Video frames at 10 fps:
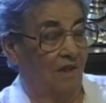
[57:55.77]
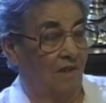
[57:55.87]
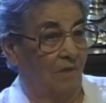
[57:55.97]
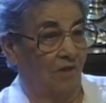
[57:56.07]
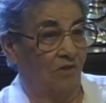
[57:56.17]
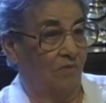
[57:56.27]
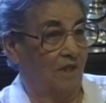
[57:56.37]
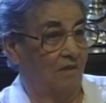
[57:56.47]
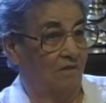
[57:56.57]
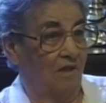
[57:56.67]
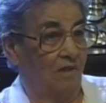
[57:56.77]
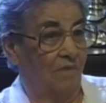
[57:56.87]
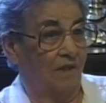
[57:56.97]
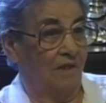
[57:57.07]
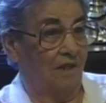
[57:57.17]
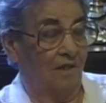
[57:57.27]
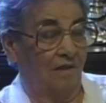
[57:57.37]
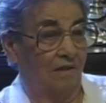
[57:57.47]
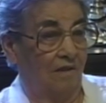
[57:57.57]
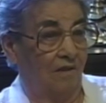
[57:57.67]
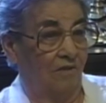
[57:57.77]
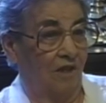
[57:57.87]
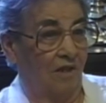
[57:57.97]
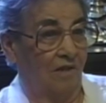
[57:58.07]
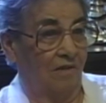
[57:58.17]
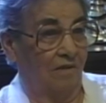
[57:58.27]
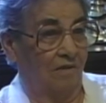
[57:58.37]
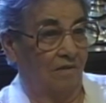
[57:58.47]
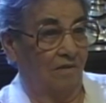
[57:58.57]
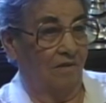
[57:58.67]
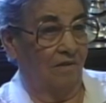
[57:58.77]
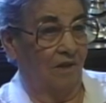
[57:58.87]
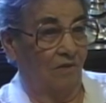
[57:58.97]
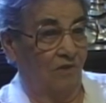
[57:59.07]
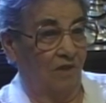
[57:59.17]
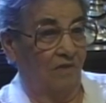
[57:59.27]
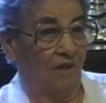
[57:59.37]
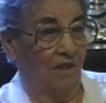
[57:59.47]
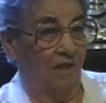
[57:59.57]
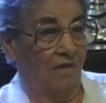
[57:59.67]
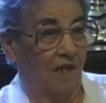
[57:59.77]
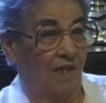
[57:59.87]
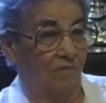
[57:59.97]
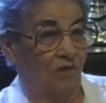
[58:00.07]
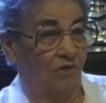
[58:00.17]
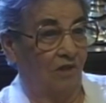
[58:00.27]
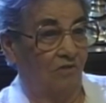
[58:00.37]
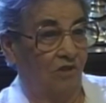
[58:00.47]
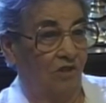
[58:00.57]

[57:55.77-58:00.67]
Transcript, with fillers: the boss man's the thing, you know, got a hold of it. A lot of times you lost